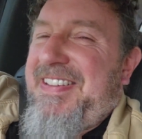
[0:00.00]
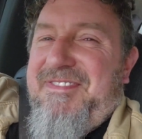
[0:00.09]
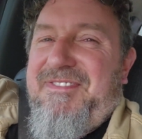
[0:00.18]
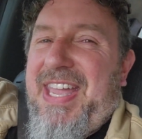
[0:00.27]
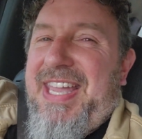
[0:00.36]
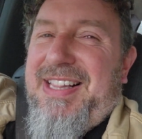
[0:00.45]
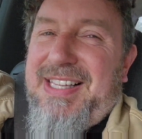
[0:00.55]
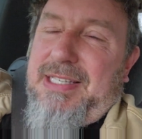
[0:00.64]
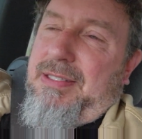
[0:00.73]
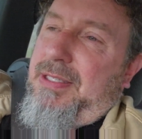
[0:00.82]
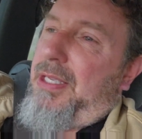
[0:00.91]
vaguely
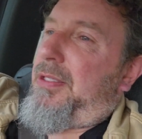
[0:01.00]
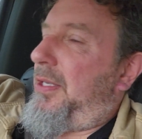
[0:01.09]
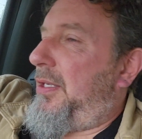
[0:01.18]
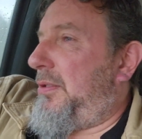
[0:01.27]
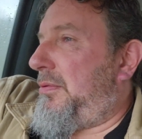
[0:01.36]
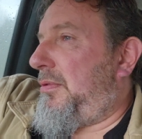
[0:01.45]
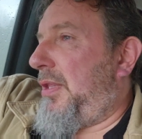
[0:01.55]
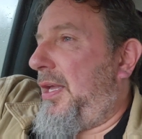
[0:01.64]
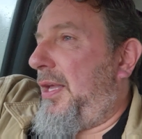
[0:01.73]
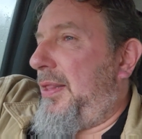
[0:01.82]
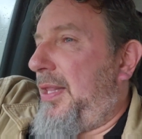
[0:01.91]
sentient.
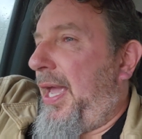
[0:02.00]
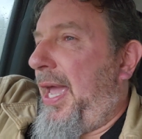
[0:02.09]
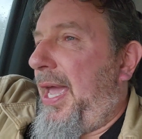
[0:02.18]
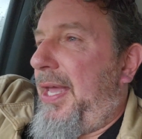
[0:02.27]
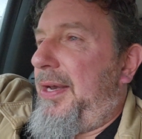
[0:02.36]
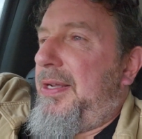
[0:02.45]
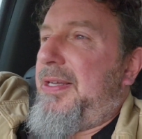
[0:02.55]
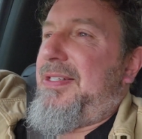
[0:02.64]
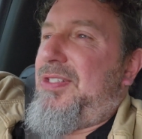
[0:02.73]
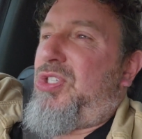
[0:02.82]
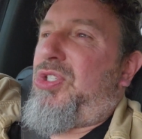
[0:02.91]
They had
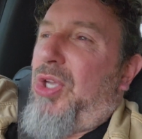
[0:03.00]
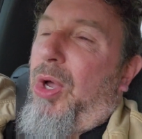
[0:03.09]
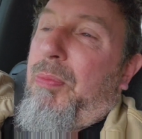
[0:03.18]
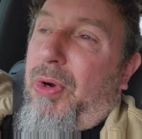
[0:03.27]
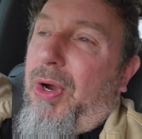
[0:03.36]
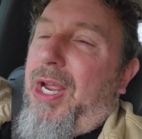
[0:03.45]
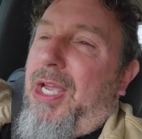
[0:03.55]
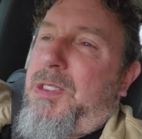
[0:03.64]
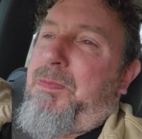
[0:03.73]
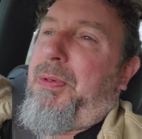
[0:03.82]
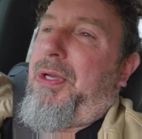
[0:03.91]
some
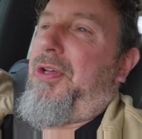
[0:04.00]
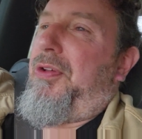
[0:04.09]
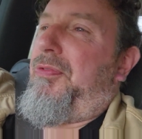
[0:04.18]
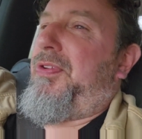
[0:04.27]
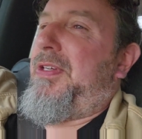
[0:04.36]
grasp of